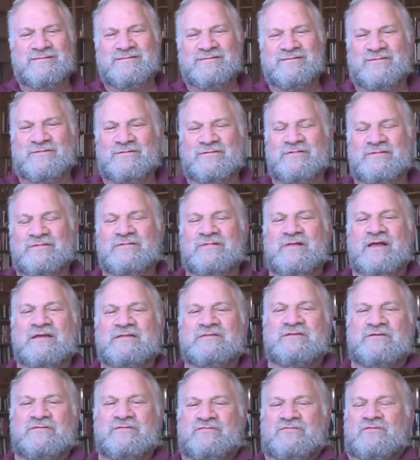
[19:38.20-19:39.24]
at least
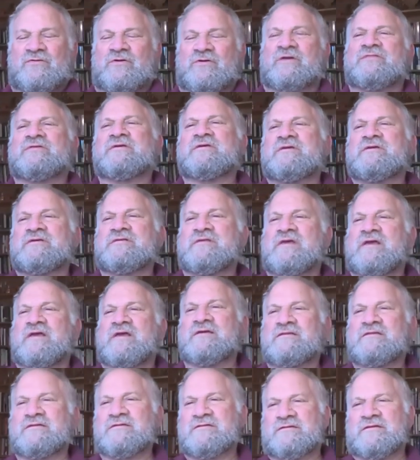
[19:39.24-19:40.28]
94. I think he's
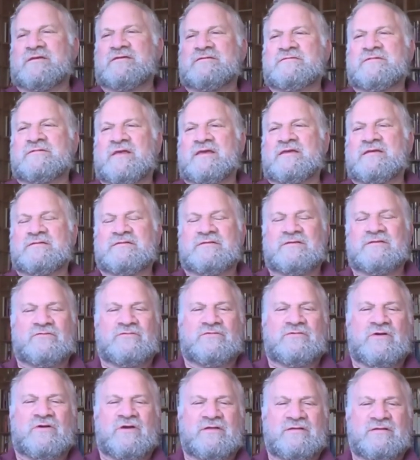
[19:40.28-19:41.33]
88 or
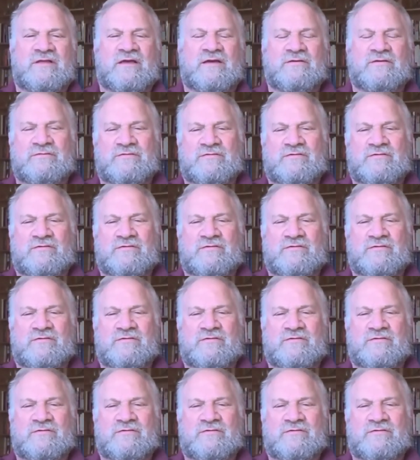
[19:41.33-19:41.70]
9 now.